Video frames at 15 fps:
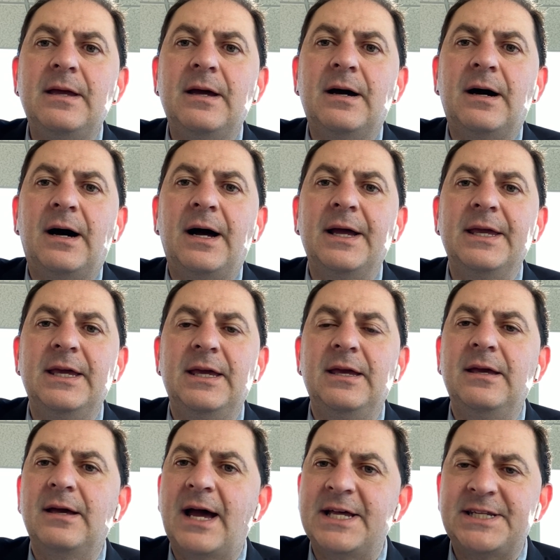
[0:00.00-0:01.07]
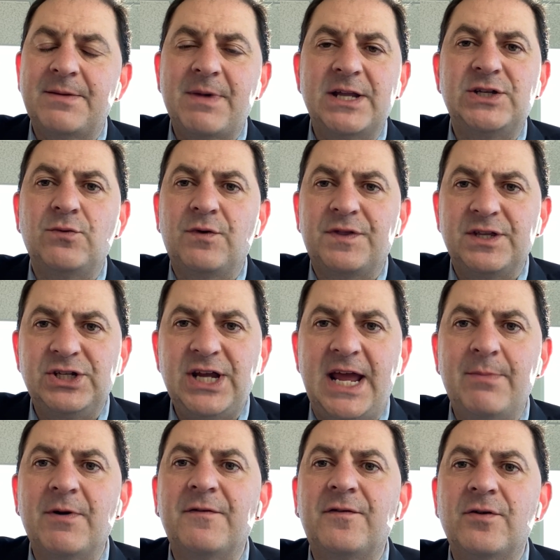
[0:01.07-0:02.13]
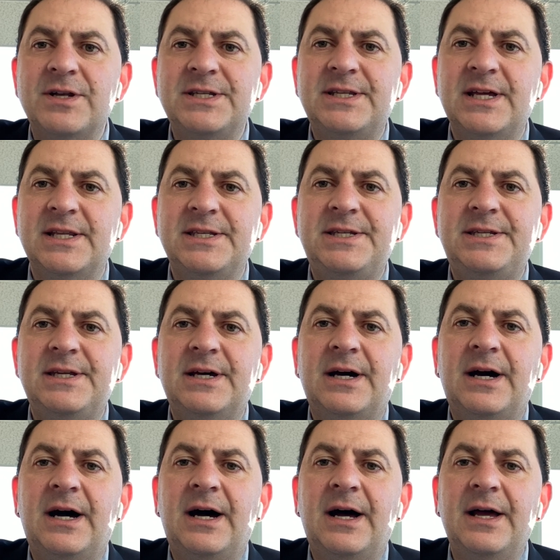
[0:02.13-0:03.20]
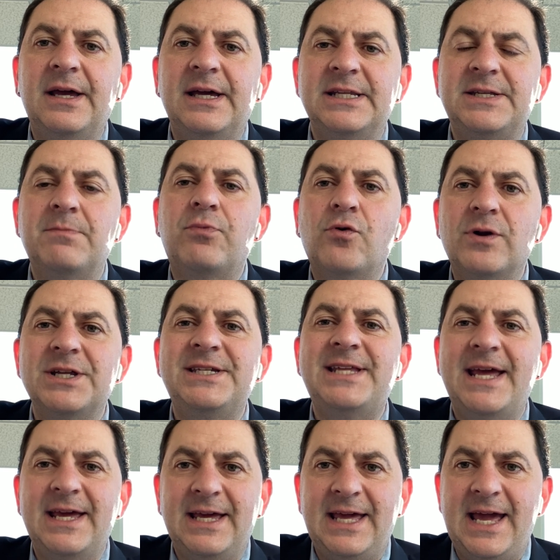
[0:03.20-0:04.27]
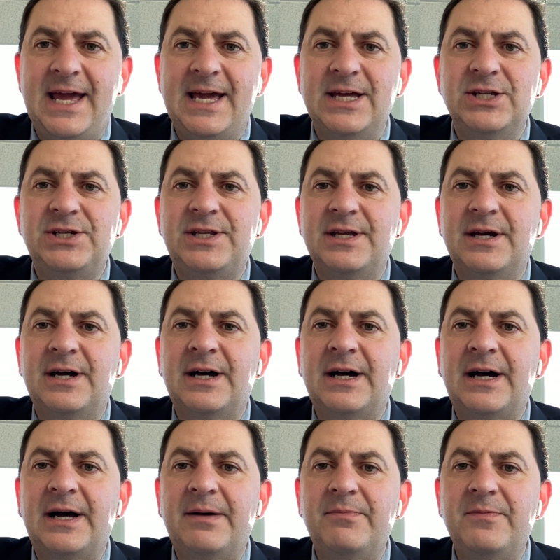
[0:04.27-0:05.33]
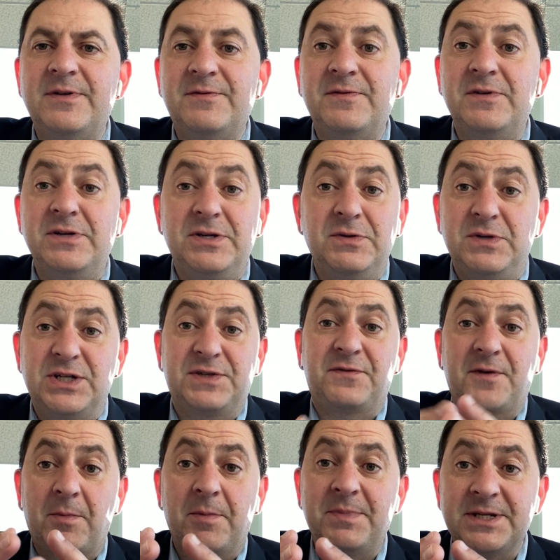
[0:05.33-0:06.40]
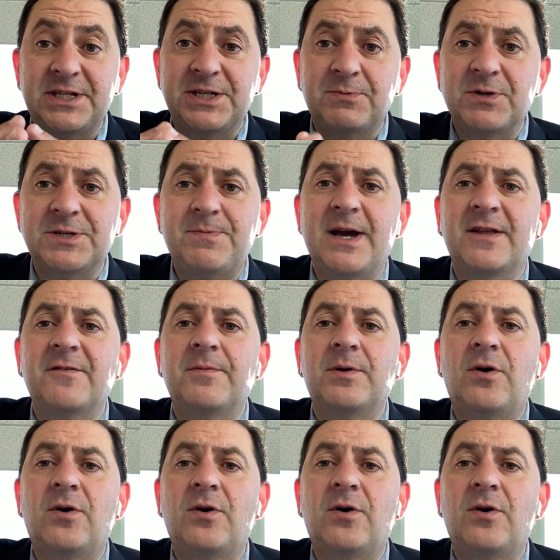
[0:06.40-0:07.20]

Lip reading: As I mentioned with the Chamber, for instance, it's important to stay engaged, just from a business perspective, but